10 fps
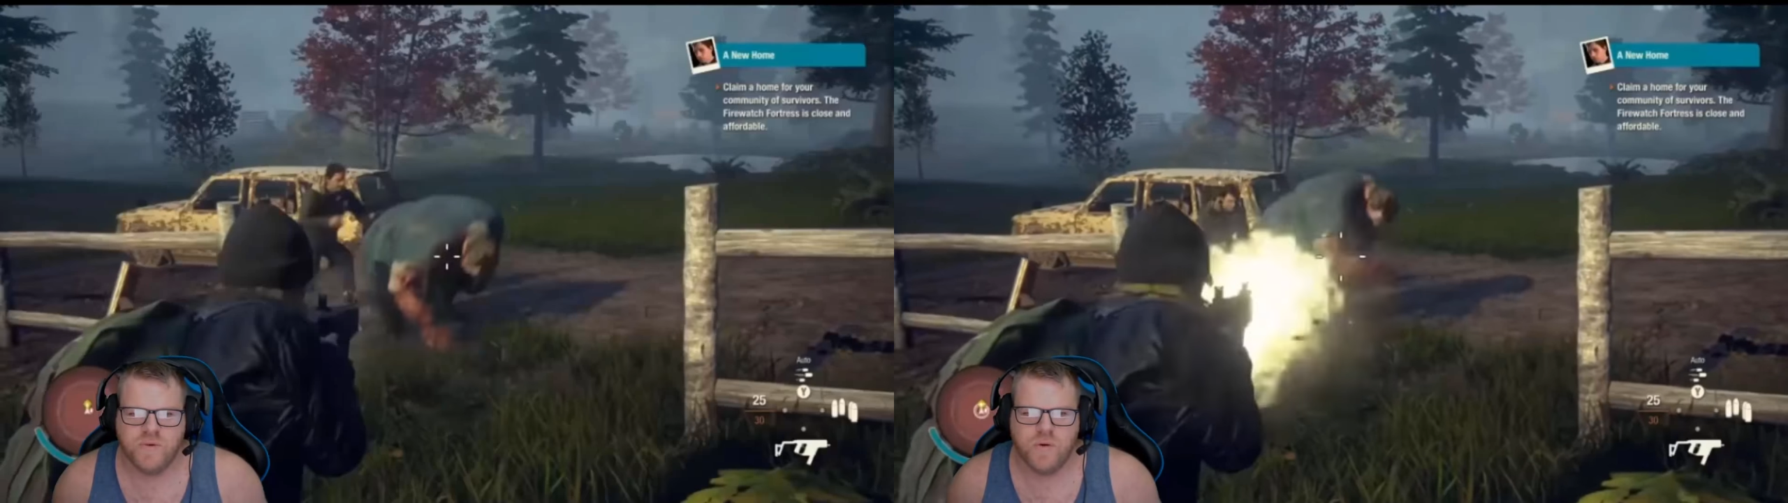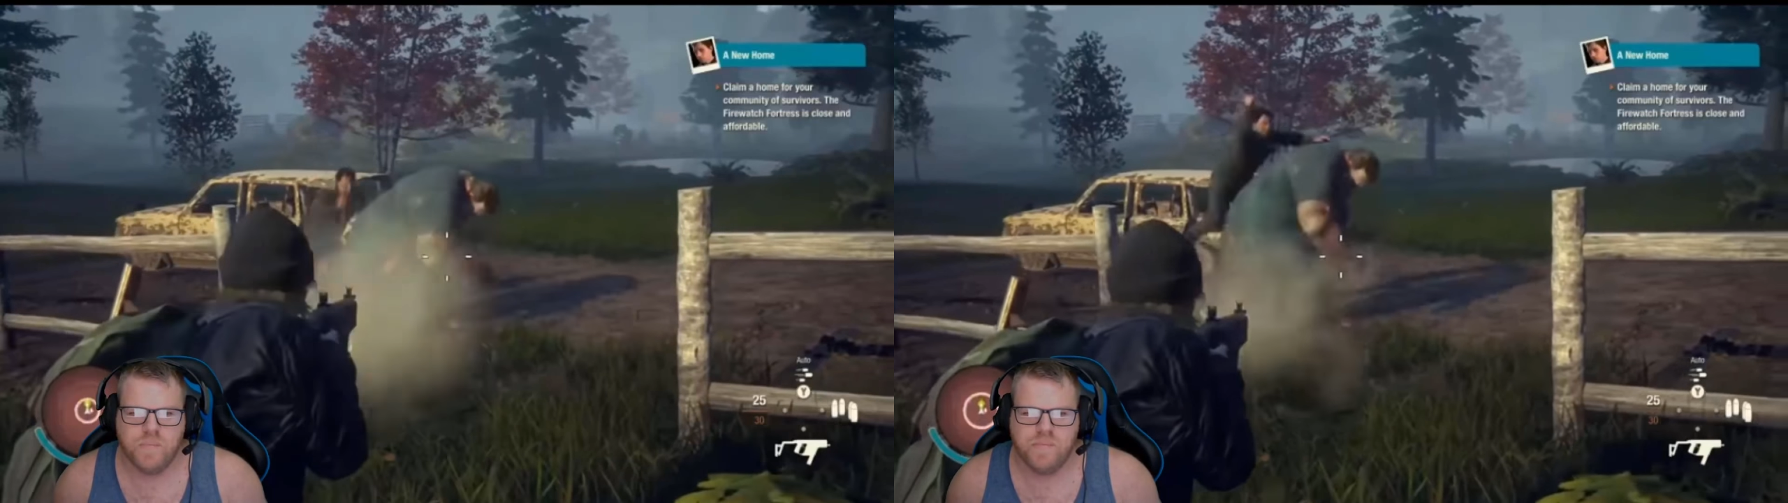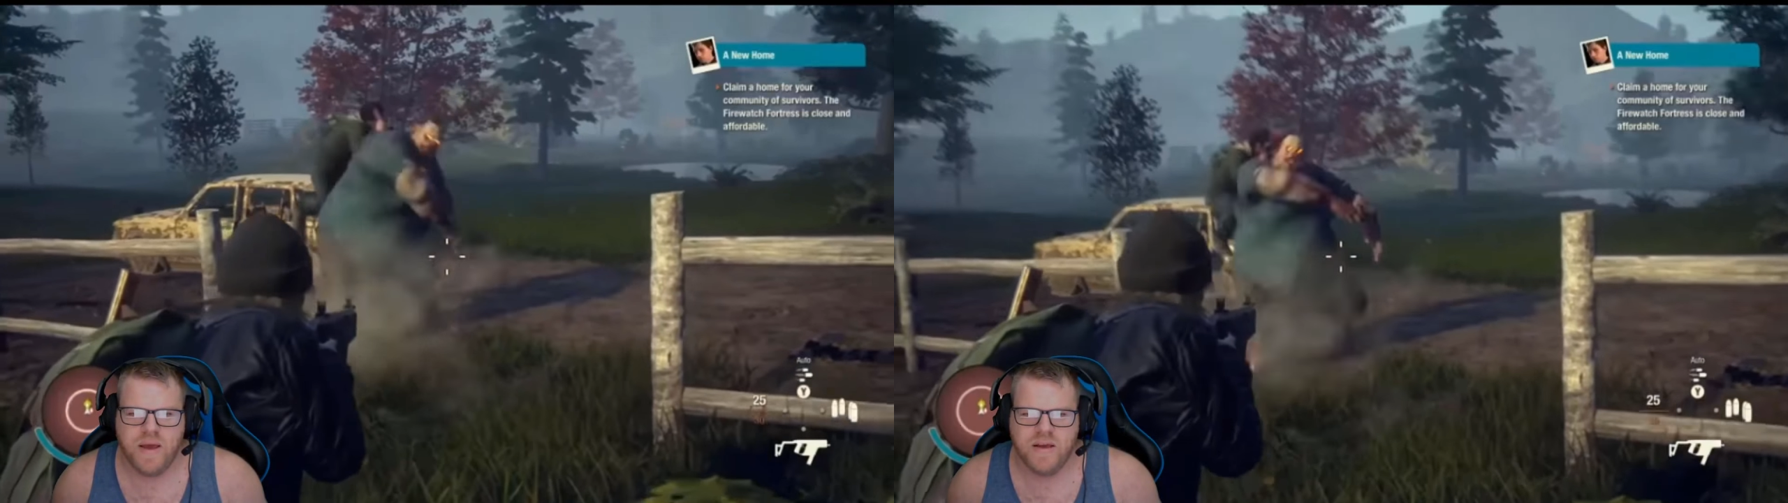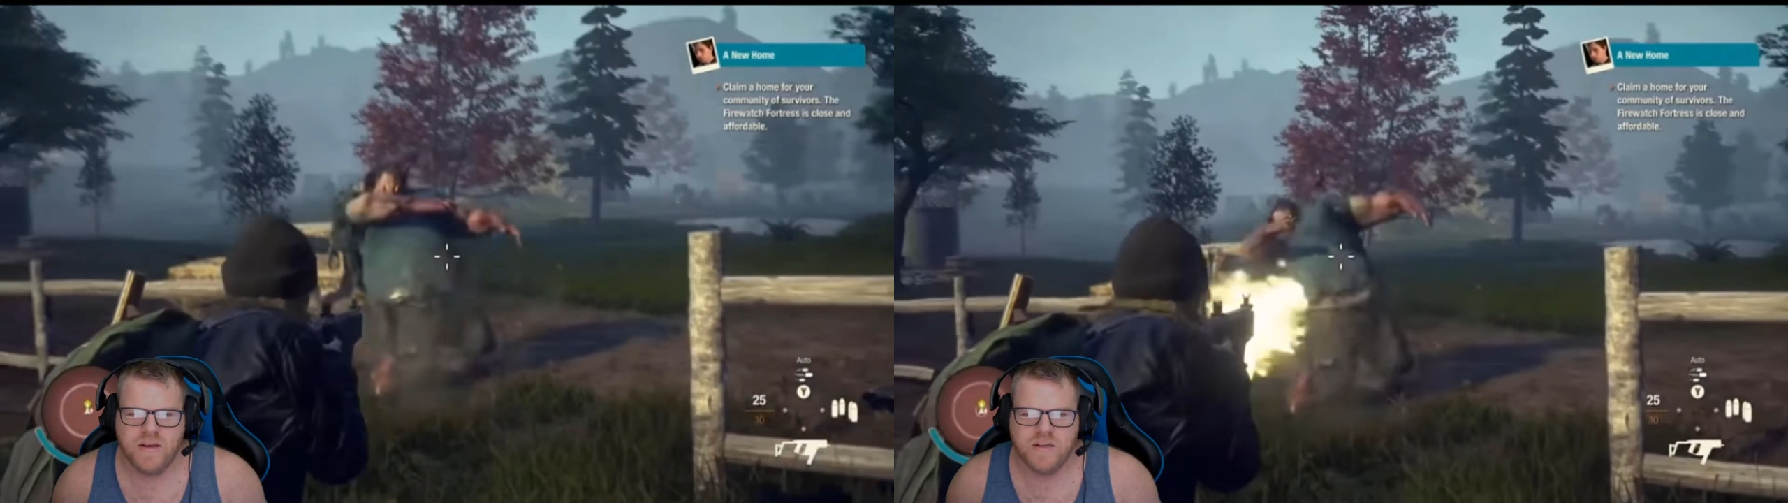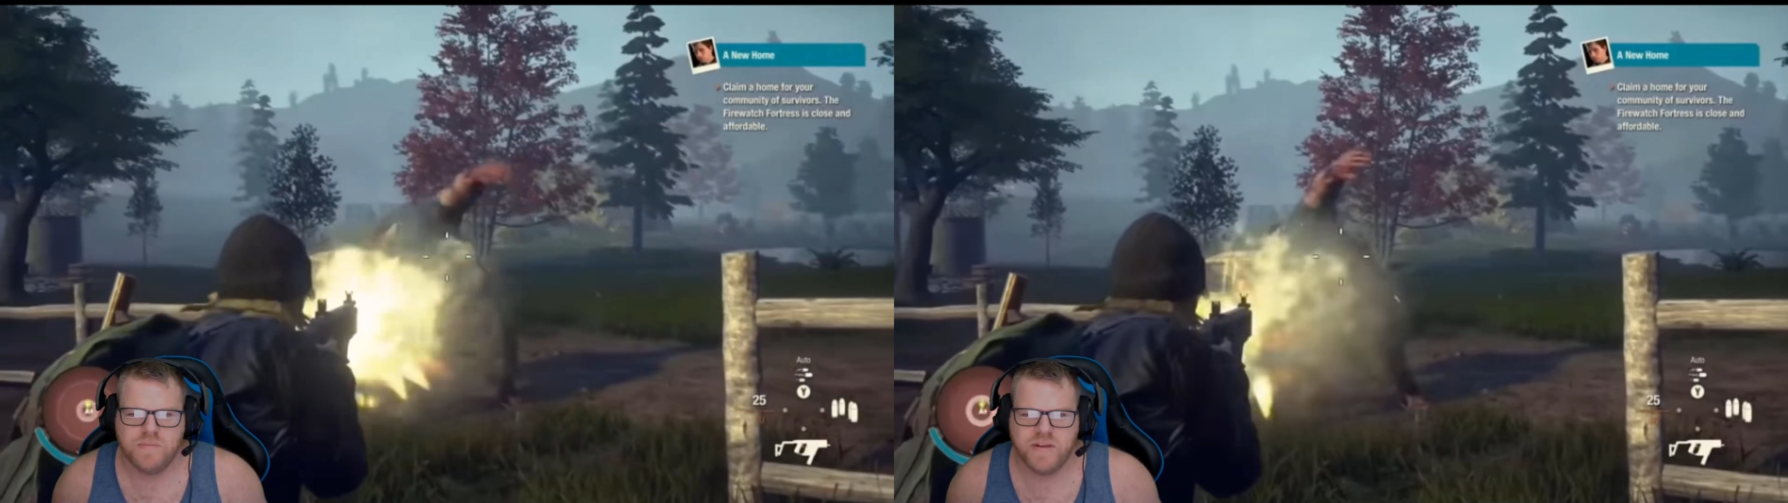all
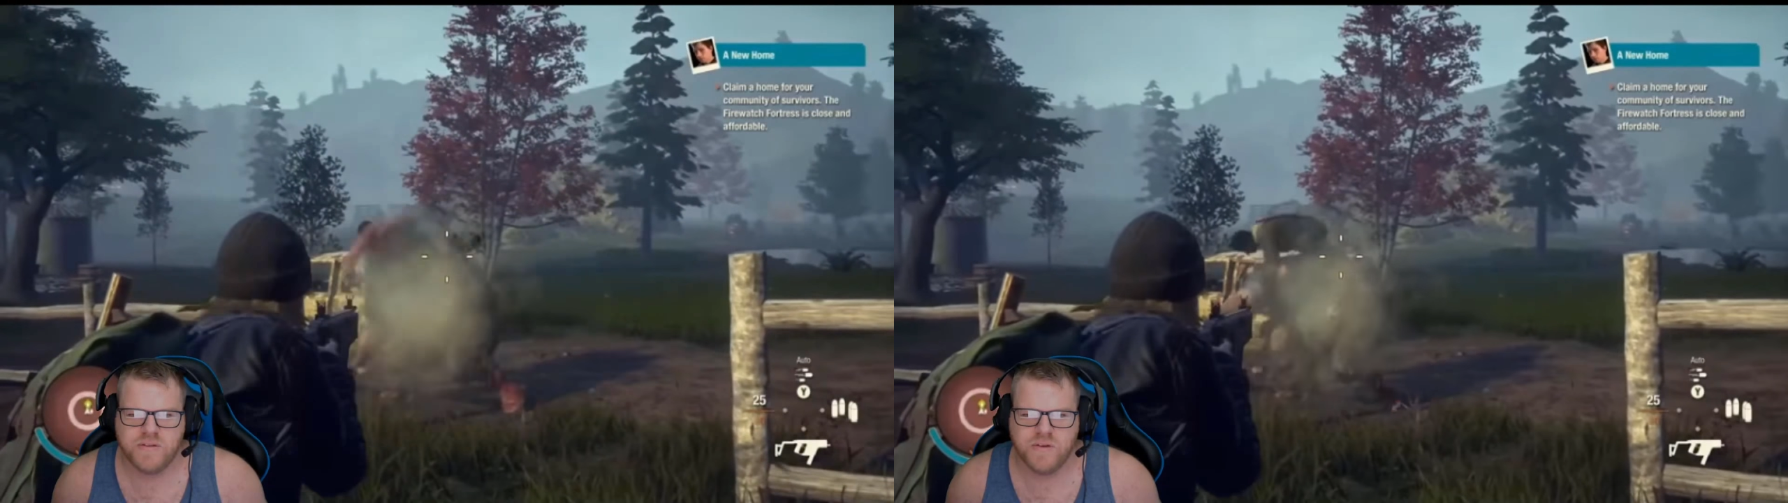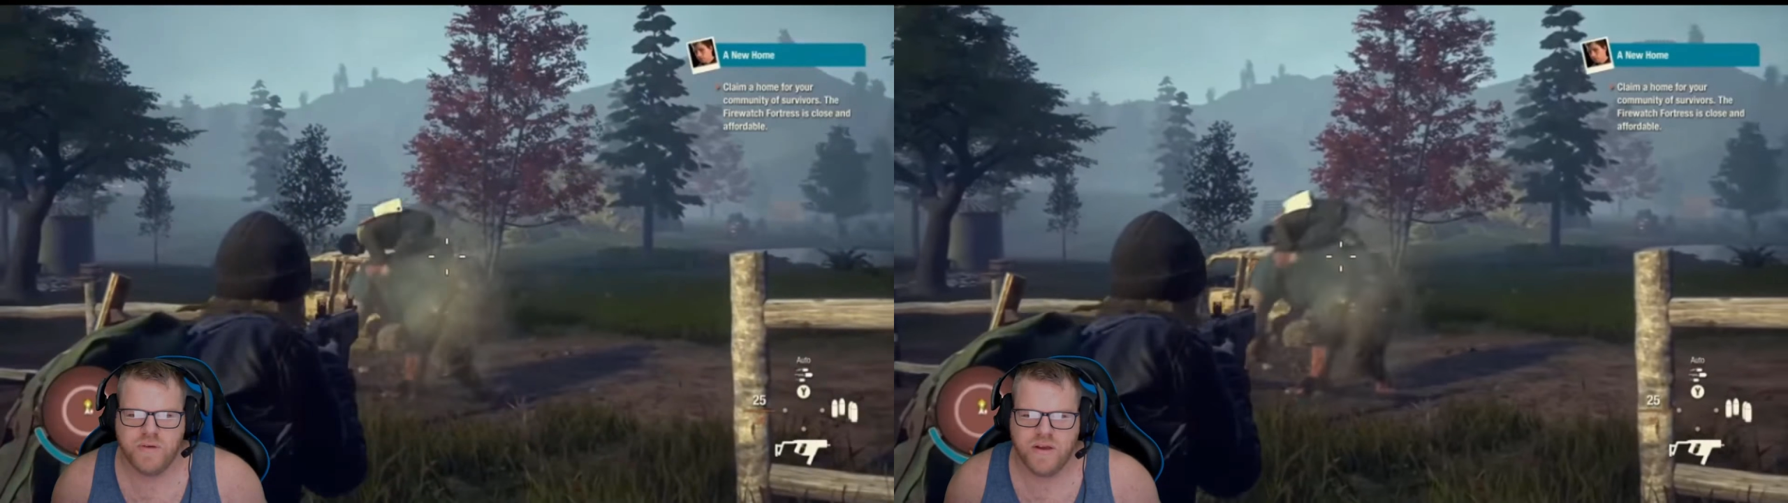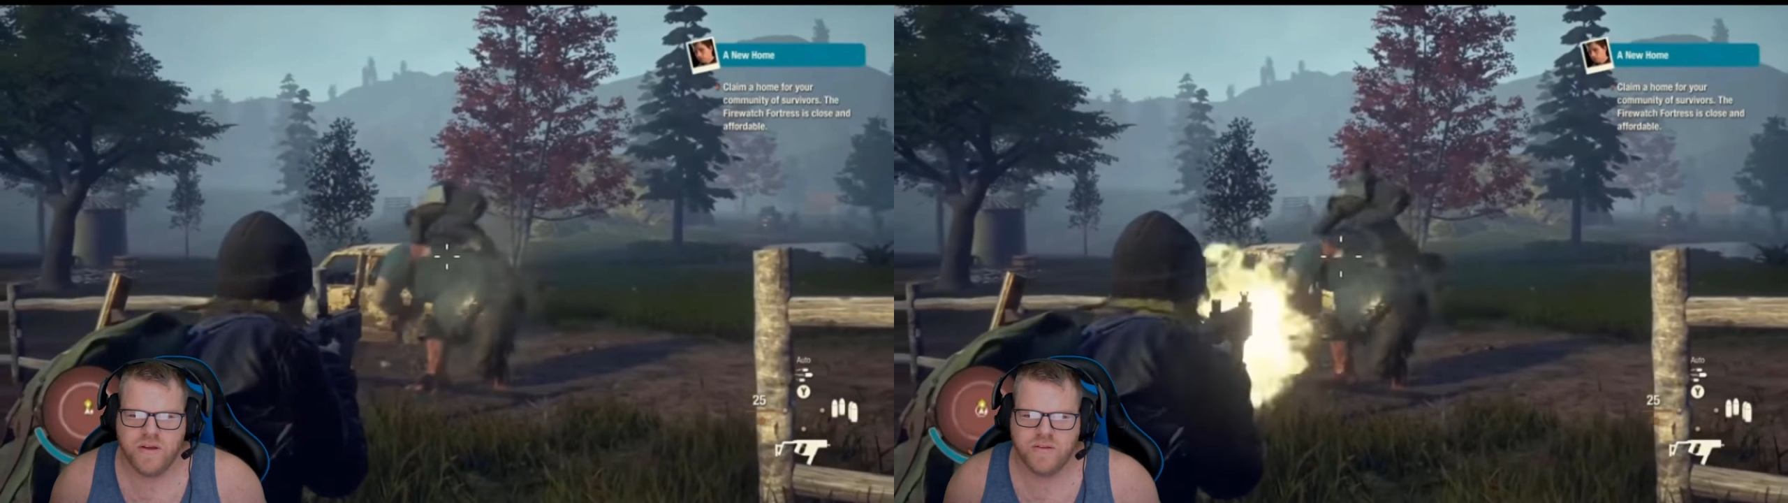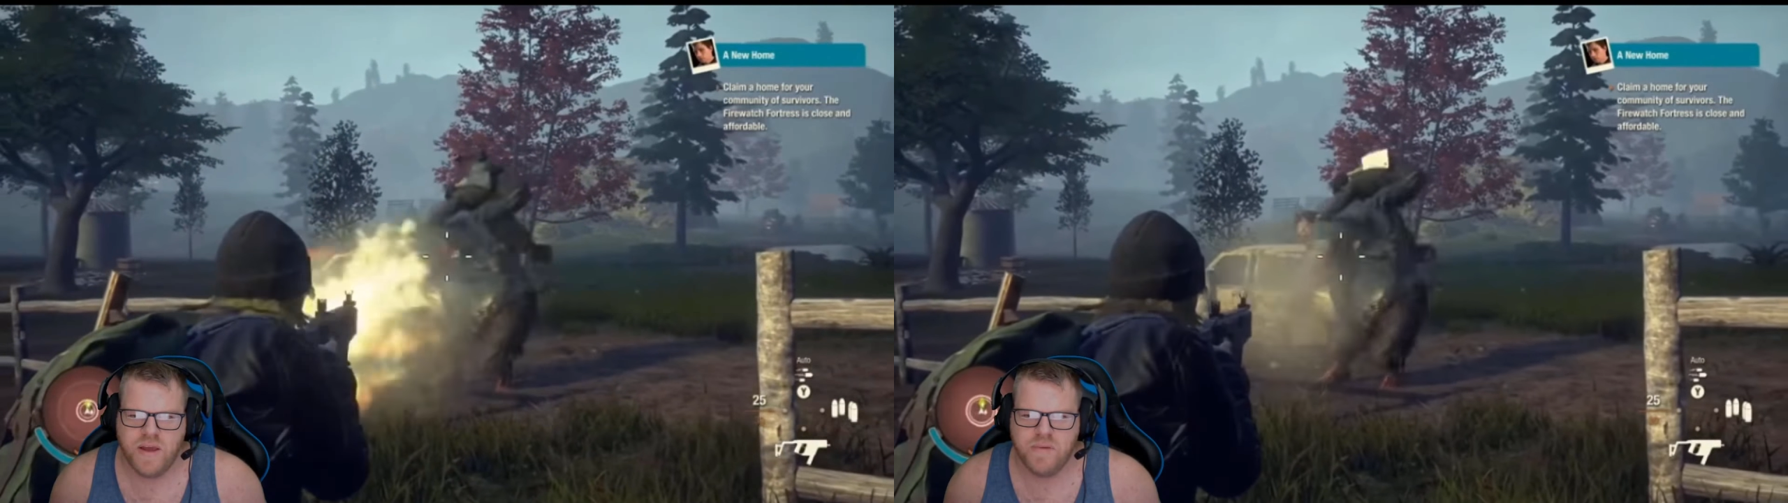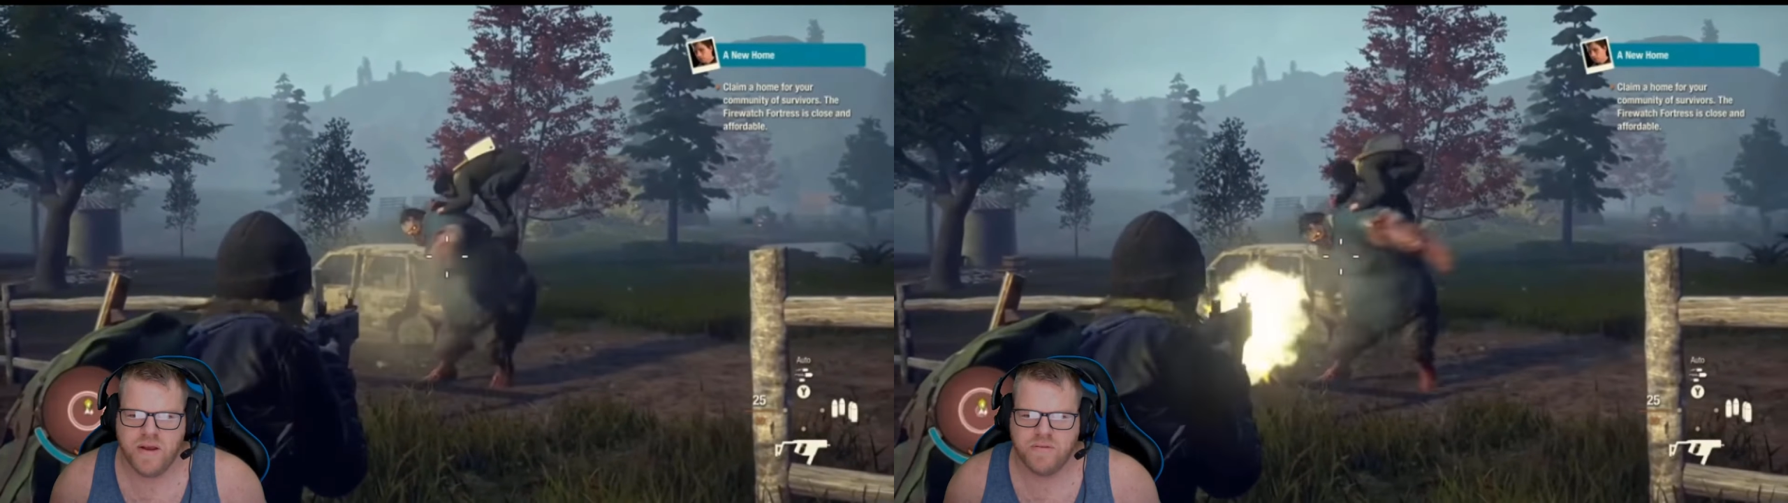players. Players who already own
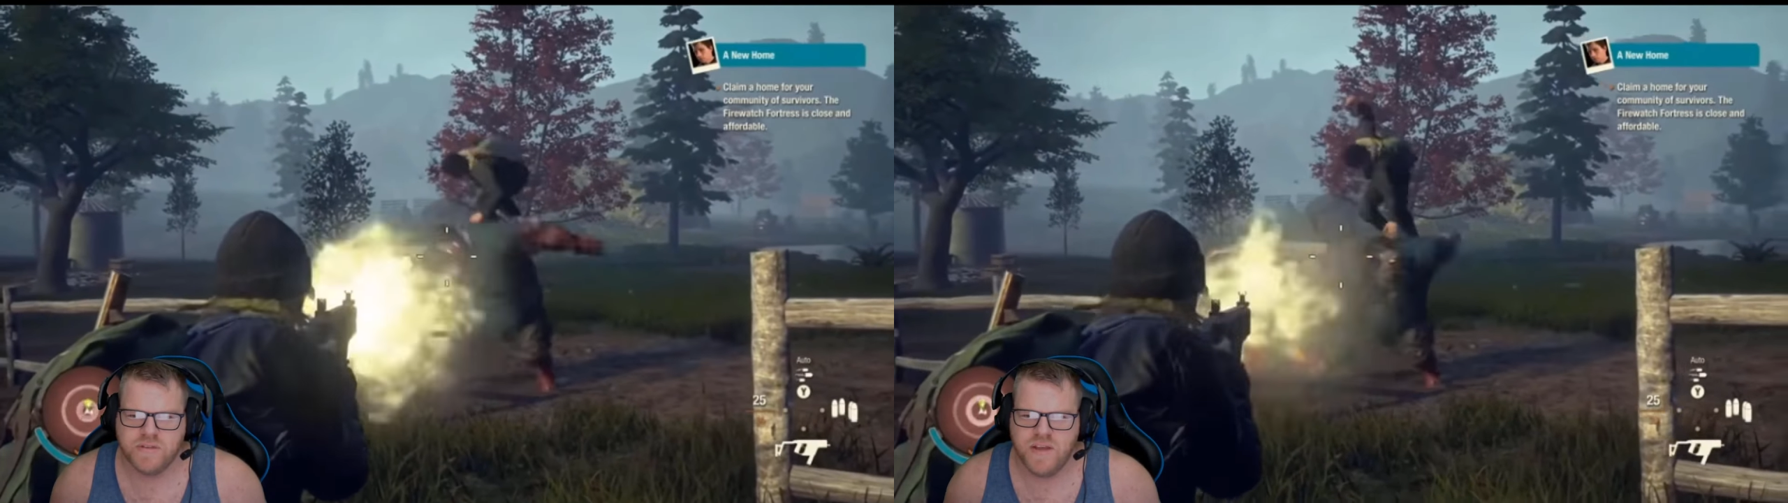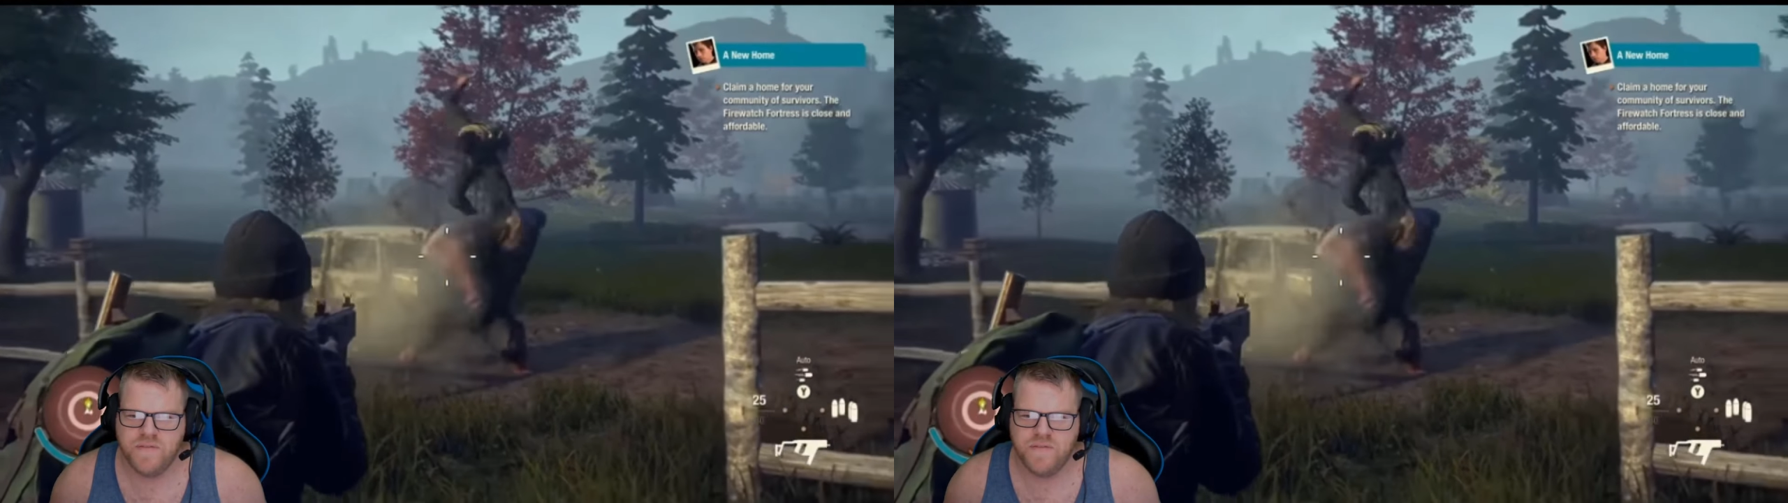Daybreak receive